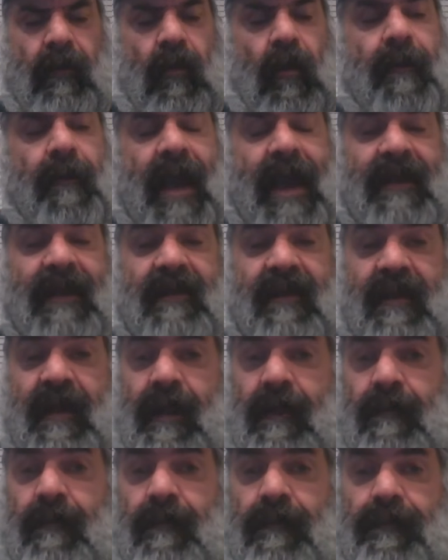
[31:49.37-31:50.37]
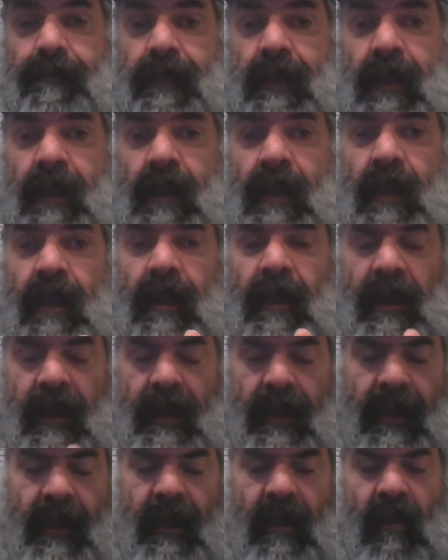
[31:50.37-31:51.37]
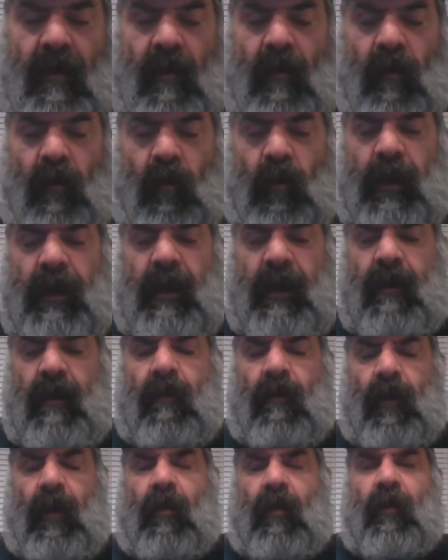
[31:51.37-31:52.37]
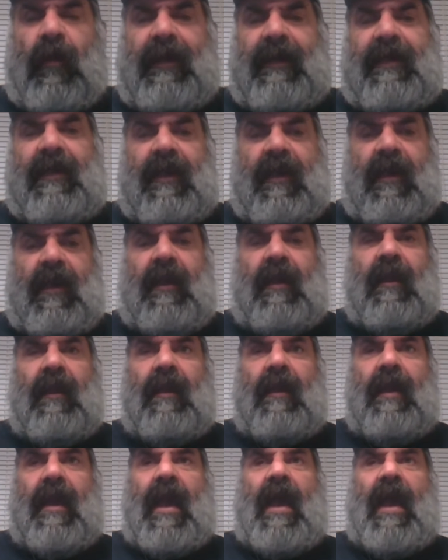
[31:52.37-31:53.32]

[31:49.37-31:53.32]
Going back to that, we what we did